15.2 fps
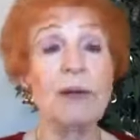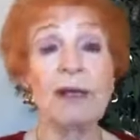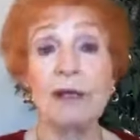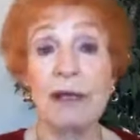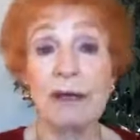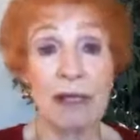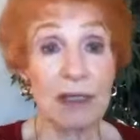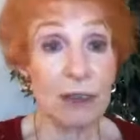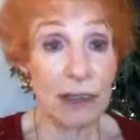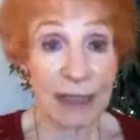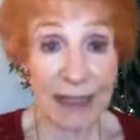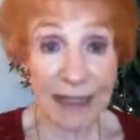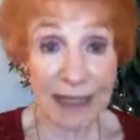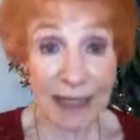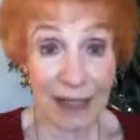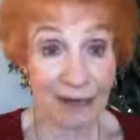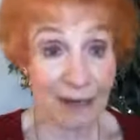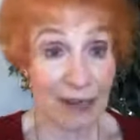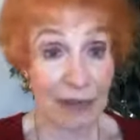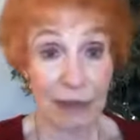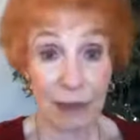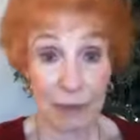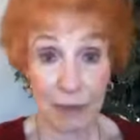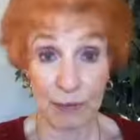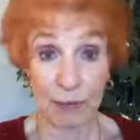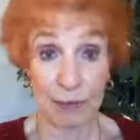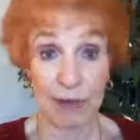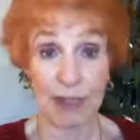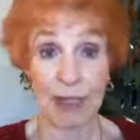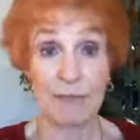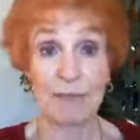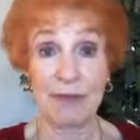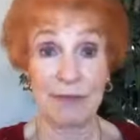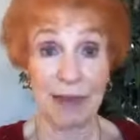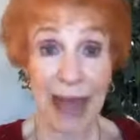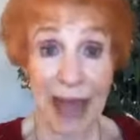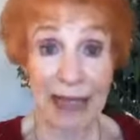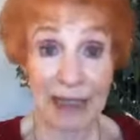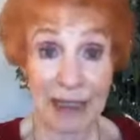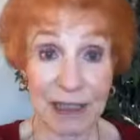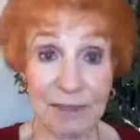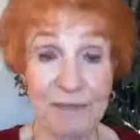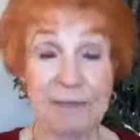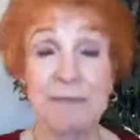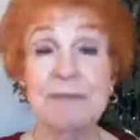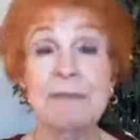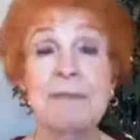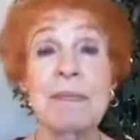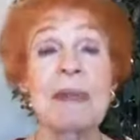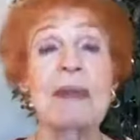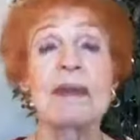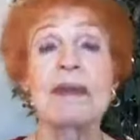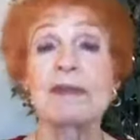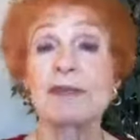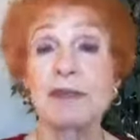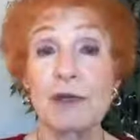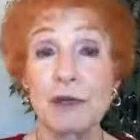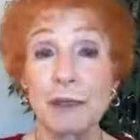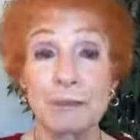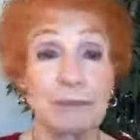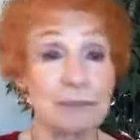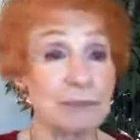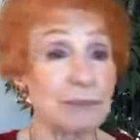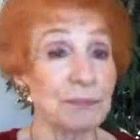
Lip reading: Well, you need to give it a little bit more time than that. So